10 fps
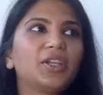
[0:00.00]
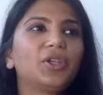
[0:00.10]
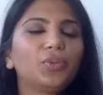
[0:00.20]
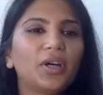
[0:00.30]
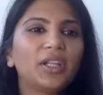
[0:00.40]

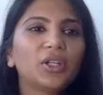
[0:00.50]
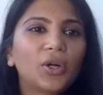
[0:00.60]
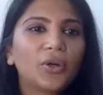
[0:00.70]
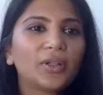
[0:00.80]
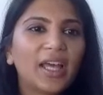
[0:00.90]
you want to
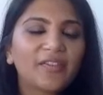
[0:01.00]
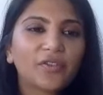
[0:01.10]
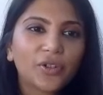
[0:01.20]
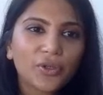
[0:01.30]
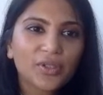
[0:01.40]
know, like,
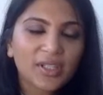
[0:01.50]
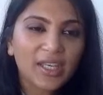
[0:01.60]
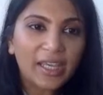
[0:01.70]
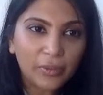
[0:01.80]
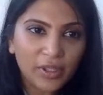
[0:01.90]
for those
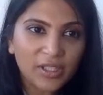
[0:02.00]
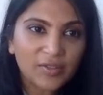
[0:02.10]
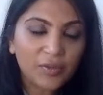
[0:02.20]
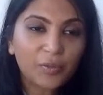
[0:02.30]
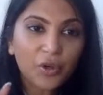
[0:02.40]
keywords,
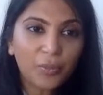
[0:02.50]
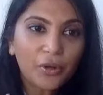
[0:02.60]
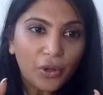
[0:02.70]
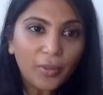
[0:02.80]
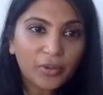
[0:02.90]
if you
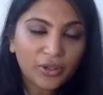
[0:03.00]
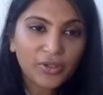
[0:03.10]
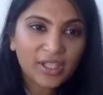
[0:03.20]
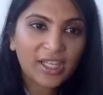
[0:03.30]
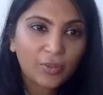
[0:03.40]
go put
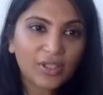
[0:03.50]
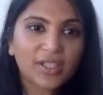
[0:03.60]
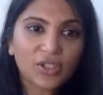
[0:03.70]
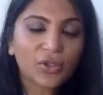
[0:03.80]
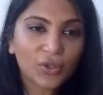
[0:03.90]
those keywords
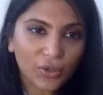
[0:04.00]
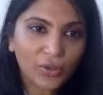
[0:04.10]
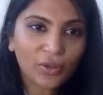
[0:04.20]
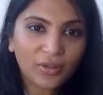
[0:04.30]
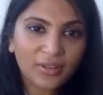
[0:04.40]
into
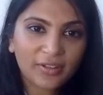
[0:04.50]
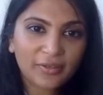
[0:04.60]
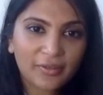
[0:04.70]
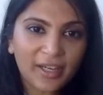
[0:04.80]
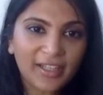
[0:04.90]
Google,
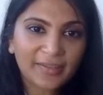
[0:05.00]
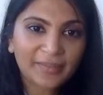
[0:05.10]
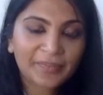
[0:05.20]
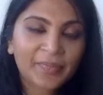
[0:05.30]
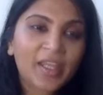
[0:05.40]
right?
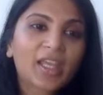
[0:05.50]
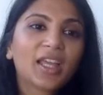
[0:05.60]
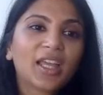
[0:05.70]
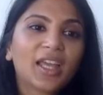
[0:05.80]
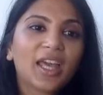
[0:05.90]

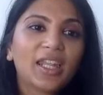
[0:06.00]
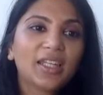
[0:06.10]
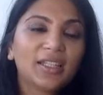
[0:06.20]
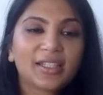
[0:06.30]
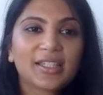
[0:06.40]

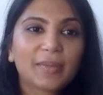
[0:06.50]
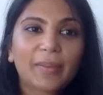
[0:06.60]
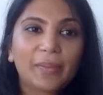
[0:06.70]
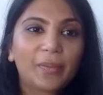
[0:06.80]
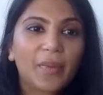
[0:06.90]
And this is
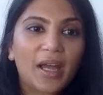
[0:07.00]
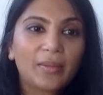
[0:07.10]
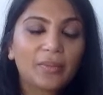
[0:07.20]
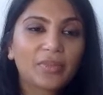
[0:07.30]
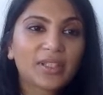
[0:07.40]
my
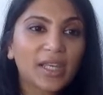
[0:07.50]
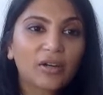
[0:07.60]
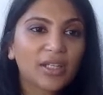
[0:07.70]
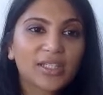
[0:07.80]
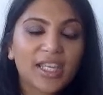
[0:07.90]

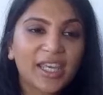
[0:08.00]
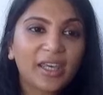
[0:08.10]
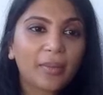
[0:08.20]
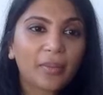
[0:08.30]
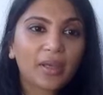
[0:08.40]
secret
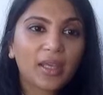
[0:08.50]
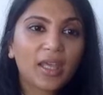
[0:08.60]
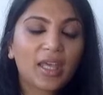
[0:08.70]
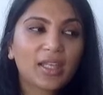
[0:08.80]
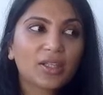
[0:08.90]
tip.
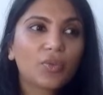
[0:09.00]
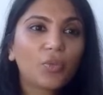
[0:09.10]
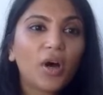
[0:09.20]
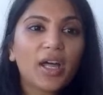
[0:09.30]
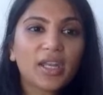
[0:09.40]

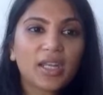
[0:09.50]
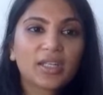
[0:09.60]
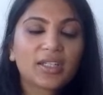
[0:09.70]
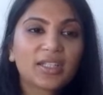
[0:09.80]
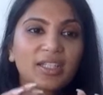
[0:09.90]
What
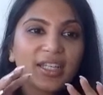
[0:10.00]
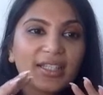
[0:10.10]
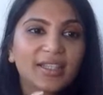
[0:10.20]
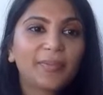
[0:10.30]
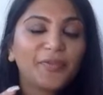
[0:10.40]

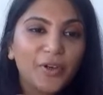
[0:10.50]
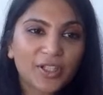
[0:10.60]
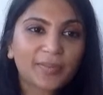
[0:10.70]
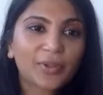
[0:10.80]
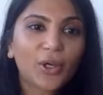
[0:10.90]
is the
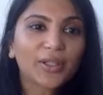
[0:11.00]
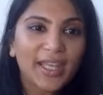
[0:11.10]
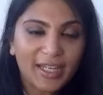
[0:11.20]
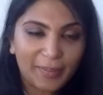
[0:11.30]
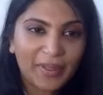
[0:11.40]
first blog
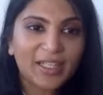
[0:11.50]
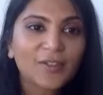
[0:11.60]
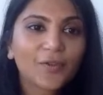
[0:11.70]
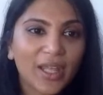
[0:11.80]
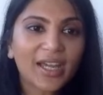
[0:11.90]
that
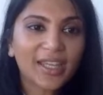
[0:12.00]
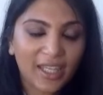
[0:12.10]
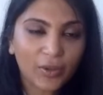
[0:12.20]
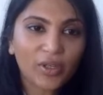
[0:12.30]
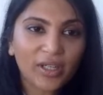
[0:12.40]
appears for that
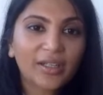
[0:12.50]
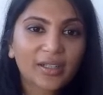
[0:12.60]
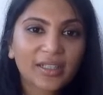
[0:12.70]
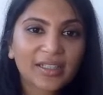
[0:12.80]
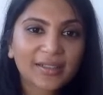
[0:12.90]
keyword?
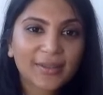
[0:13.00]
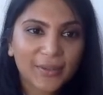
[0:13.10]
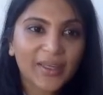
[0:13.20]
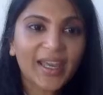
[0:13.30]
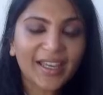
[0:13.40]

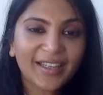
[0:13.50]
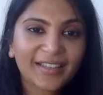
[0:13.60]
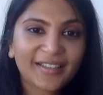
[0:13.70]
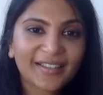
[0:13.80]
Okay.